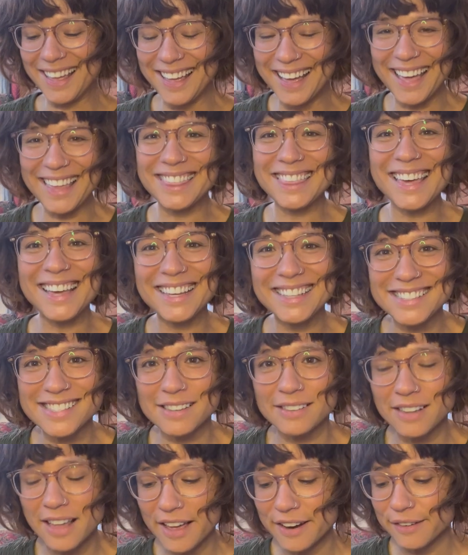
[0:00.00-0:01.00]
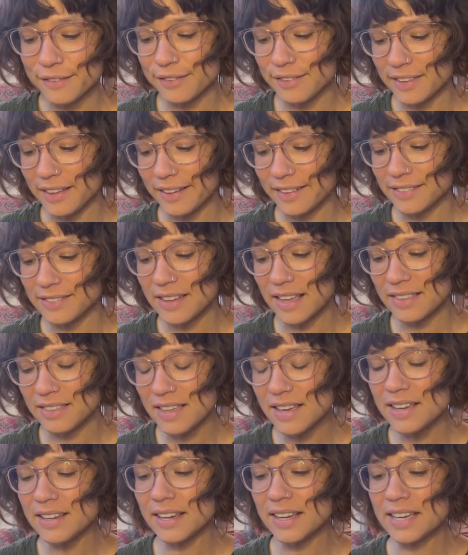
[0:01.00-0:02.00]
I think it's a lot of things. I
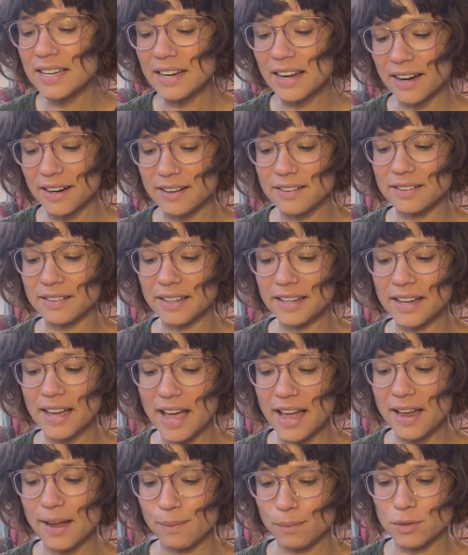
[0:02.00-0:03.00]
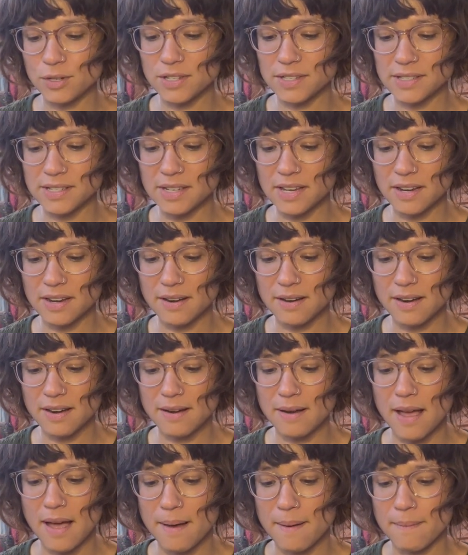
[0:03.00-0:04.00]
think inherently I am just
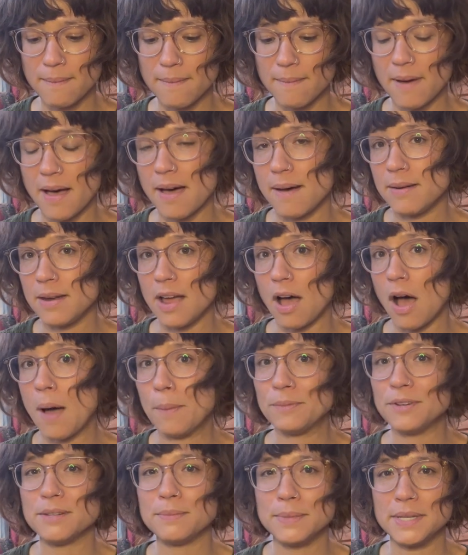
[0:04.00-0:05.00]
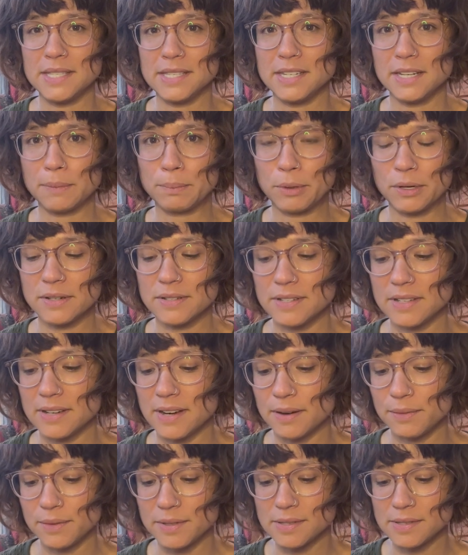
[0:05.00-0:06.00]
an um, an optimistic person.
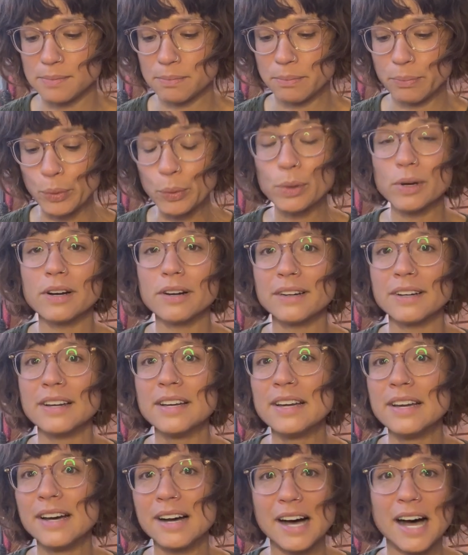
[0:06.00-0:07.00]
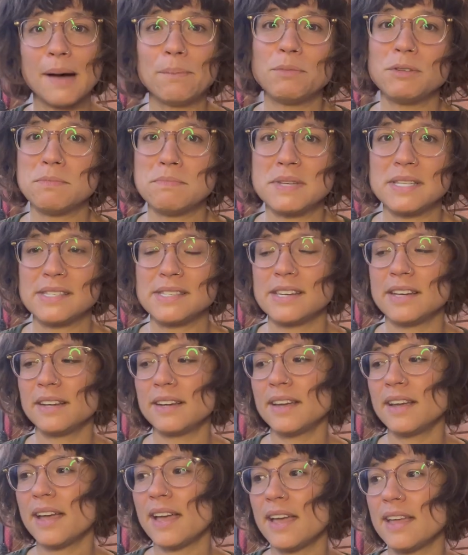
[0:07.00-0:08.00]
I was born
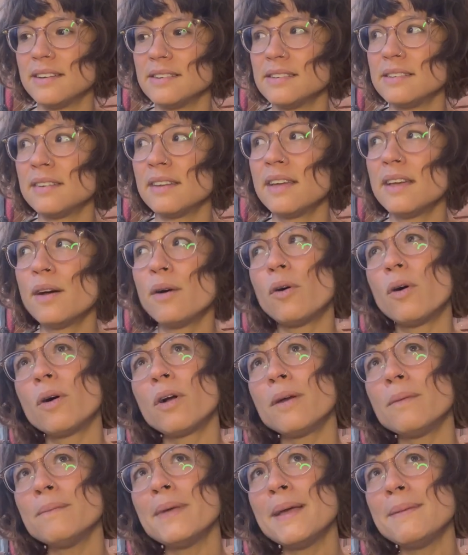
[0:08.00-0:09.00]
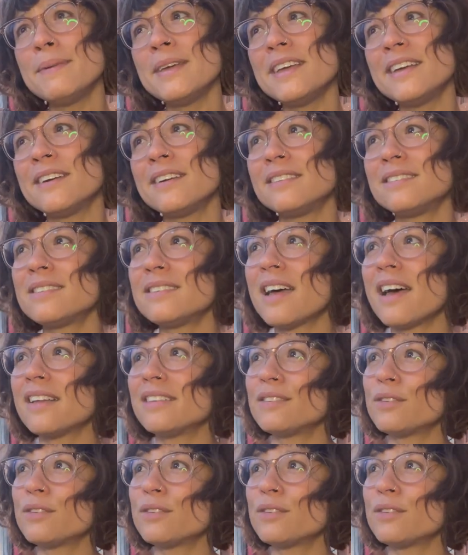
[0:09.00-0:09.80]
optimistic and or maybe it's not